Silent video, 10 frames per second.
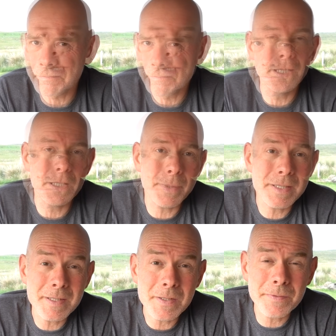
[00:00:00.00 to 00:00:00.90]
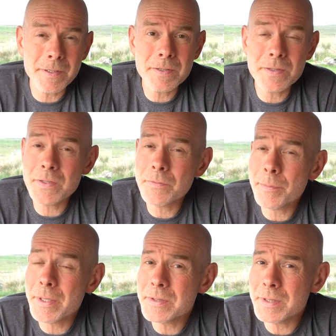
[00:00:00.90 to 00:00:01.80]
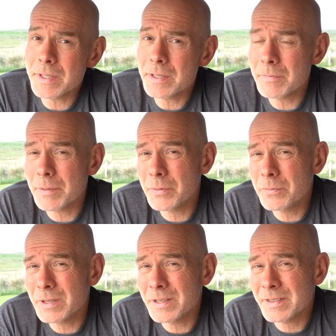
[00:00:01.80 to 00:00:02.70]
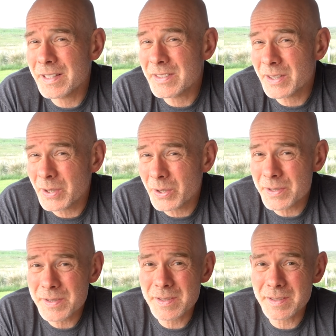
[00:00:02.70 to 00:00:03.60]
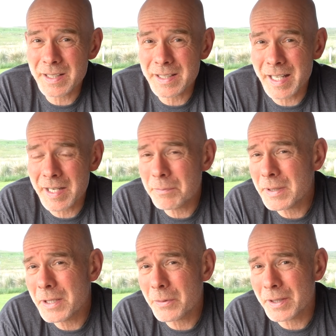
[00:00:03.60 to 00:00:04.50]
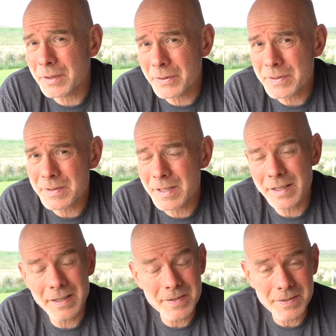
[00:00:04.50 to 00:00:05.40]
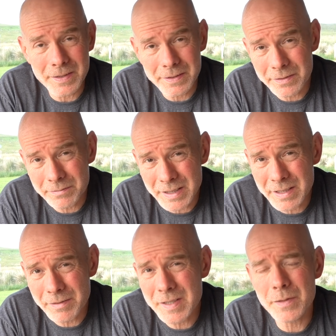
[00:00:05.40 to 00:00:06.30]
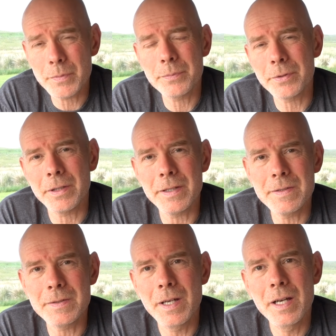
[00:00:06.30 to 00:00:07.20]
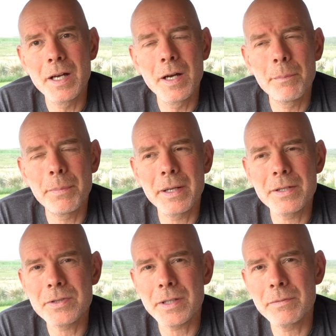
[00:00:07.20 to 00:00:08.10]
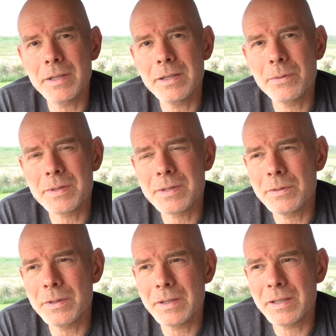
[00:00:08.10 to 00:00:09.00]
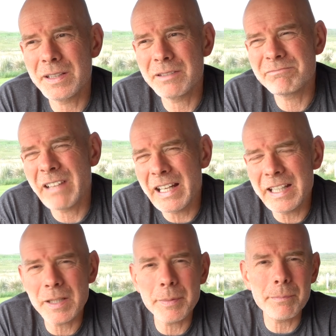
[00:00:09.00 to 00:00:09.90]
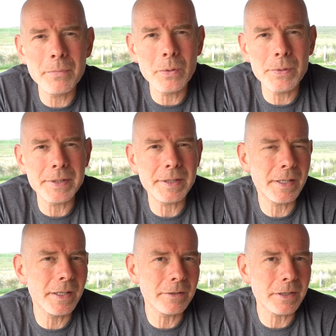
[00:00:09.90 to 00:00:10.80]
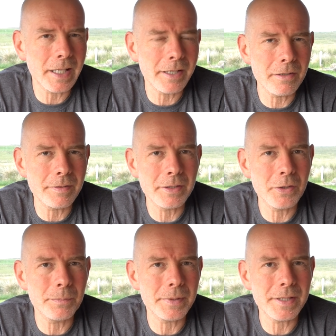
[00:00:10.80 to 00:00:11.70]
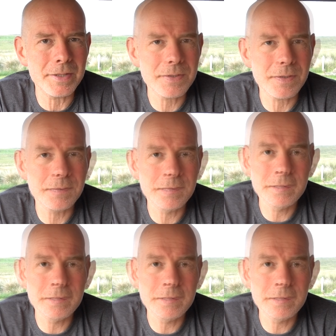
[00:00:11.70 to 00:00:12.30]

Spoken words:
Now, the main disadvantages of a motorhome, number 1 is the cost. They can be quite costly. They can start at a really reasonable price, but generally you're still looking at a little bit more than a car and caravan combination.